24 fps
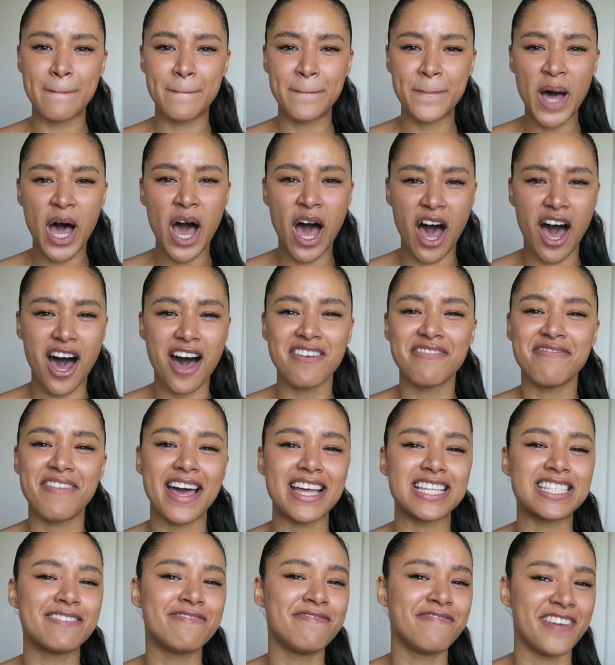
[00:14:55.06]

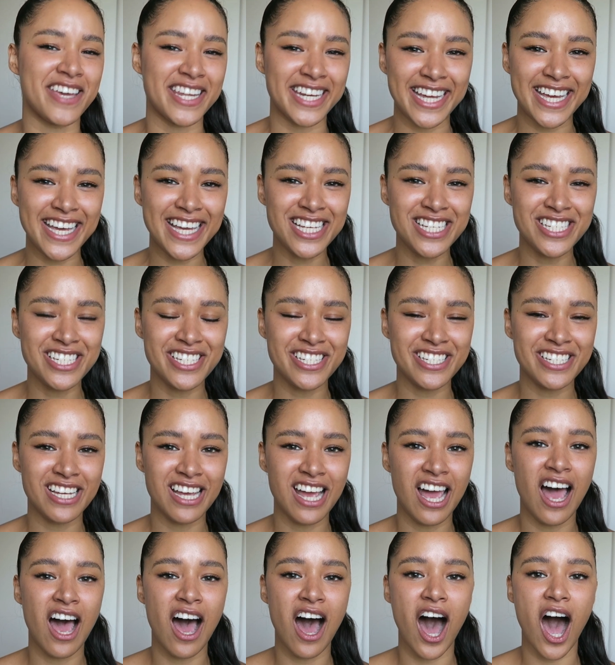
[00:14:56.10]
perfect finish,
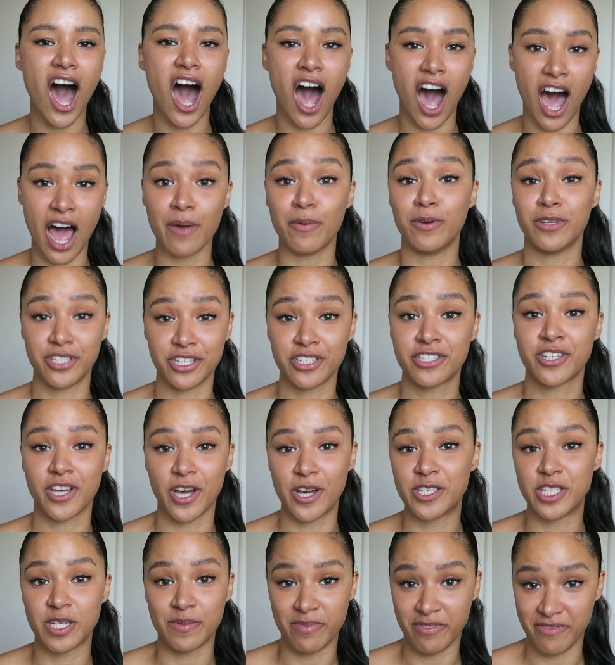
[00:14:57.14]
I would just
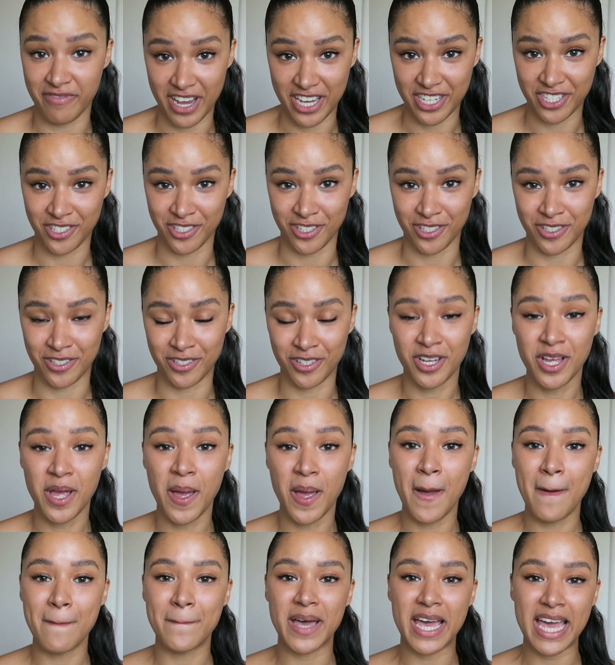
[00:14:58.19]
go to professional.
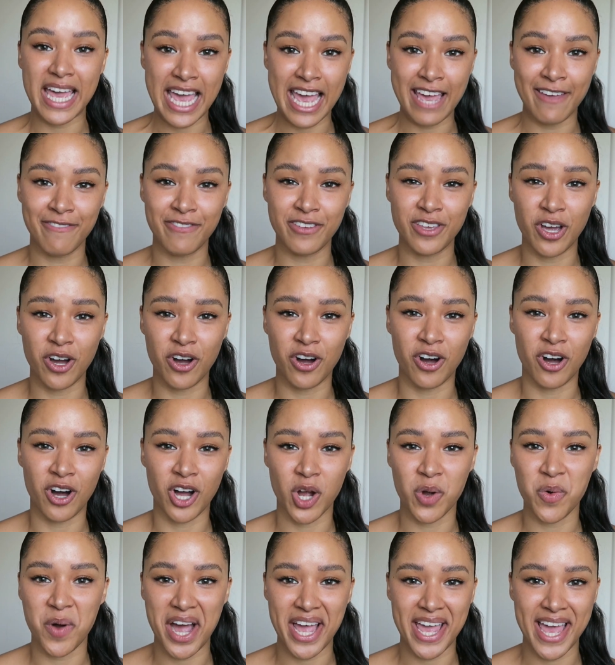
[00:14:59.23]
But if you're
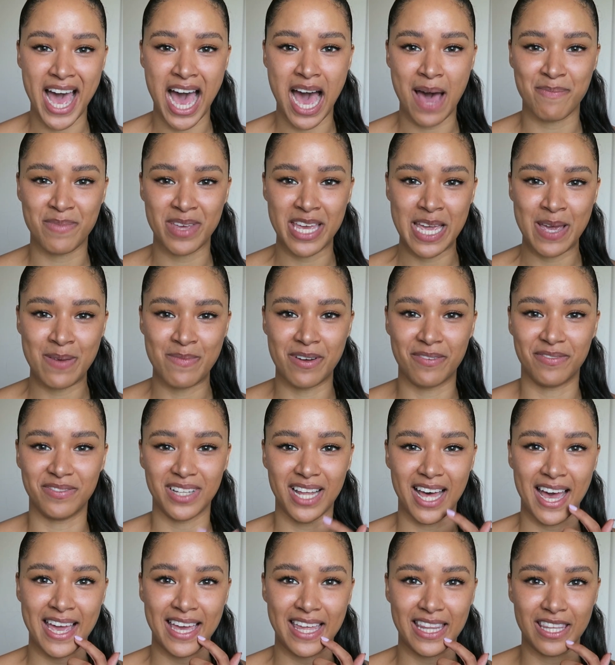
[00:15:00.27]
quite happy with
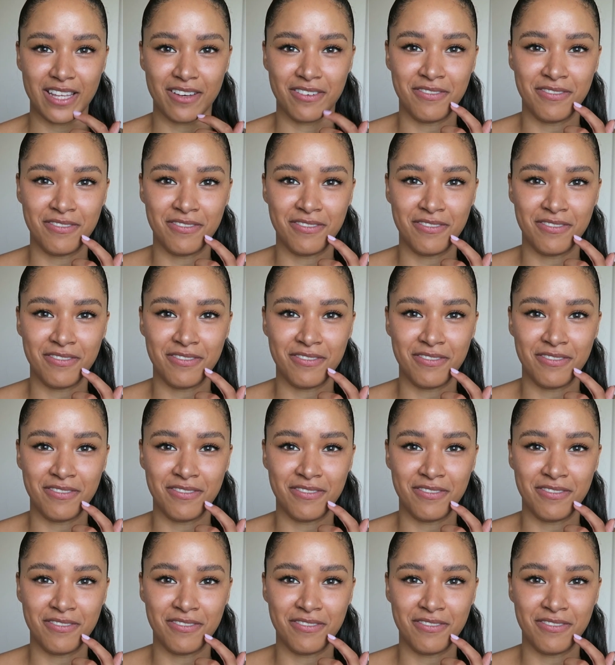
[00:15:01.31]
like the